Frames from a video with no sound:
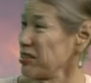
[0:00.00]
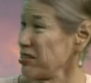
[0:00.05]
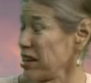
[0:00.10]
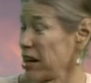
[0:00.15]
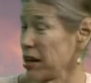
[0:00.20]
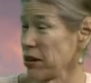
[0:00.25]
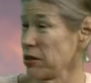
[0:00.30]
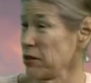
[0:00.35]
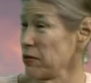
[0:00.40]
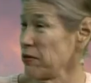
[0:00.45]

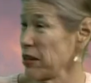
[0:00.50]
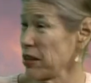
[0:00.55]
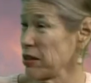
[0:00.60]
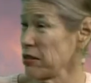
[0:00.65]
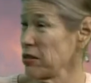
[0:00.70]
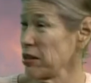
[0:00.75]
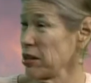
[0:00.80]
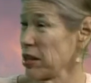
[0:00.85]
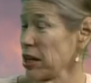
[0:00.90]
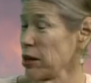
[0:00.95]
death
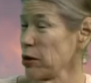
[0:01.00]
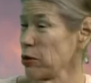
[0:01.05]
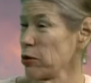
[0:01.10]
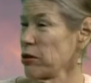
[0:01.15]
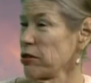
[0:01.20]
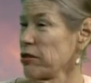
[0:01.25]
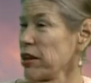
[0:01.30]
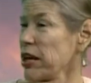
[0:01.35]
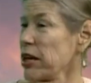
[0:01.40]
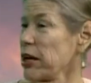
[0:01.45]
investigator, or
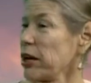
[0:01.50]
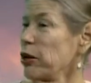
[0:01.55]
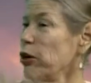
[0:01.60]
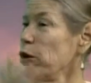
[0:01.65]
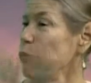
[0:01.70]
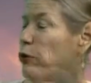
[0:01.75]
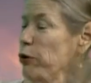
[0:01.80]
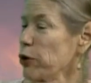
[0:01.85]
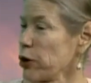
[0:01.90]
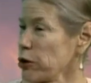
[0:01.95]
is that an
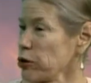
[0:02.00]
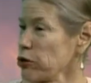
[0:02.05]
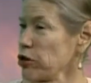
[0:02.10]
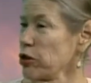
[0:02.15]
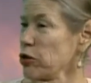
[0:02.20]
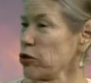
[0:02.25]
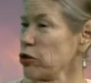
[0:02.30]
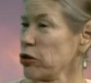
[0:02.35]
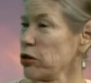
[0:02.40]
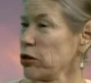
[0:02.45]

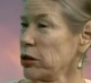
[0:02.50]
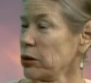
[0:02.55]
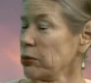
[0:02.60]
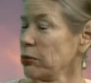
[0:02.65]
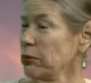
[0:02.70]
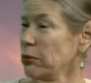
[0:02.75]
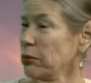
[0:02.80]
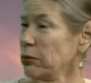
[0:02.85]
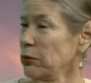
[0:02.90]
overarching term?